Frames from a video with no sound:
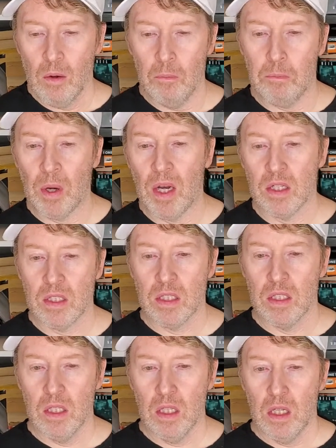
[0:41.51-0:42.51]
But
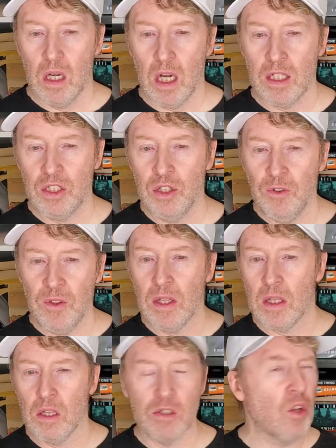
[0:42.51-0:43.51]
I do think
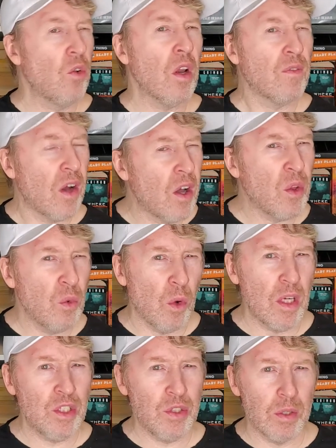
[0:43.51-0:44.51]
that there's a lot of other
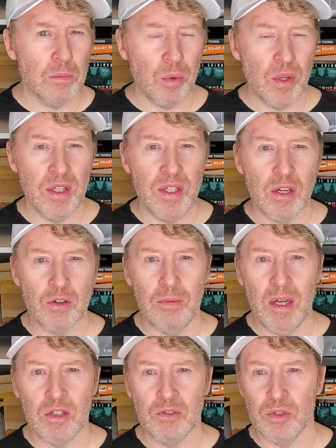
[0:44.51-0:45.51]
ways you can play a
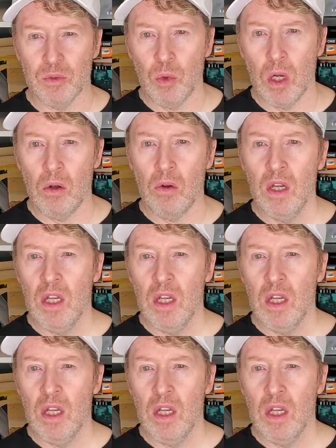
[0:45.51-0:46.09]
necromancer as well.